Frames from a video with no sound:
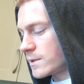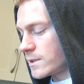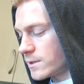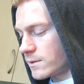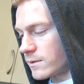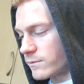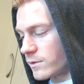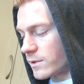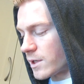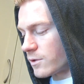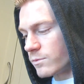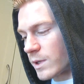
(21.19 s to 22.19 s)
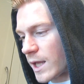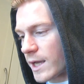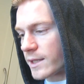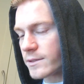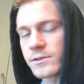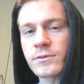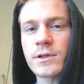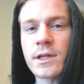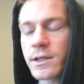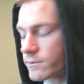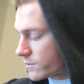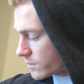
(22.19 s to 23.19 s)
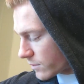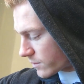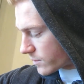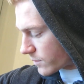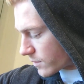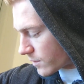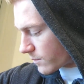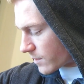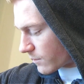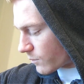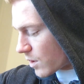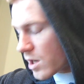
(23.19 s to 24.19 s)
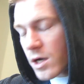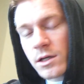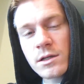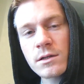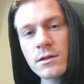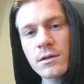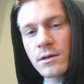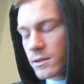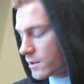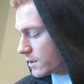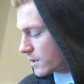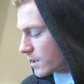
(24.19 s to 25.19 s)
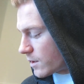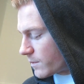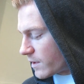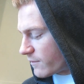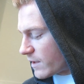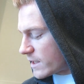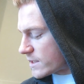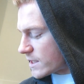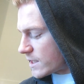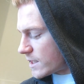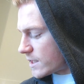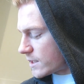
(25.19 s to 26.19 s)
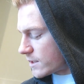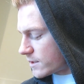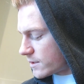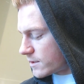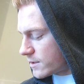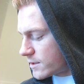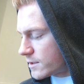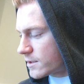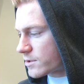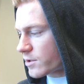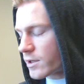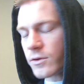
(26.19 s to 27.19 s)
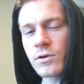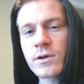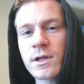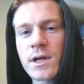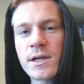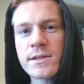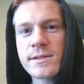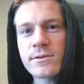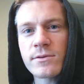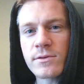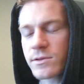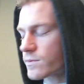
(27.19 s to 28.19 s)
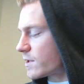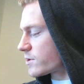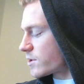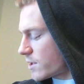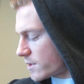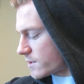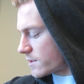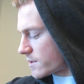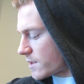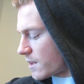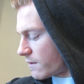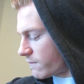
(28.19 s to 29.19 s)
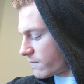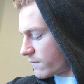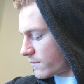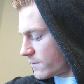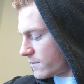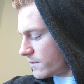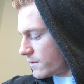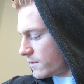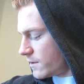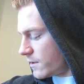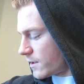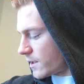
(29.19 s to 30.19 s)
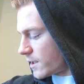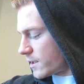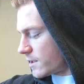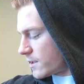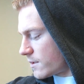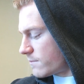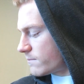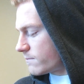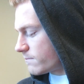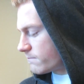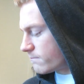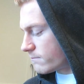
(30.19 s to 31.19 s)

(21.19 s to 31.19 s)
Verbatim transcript: I've got no plans really. I've just got to do a little bit of work, a little bit of editing, try and organise your sweatshirts and stuff, and um,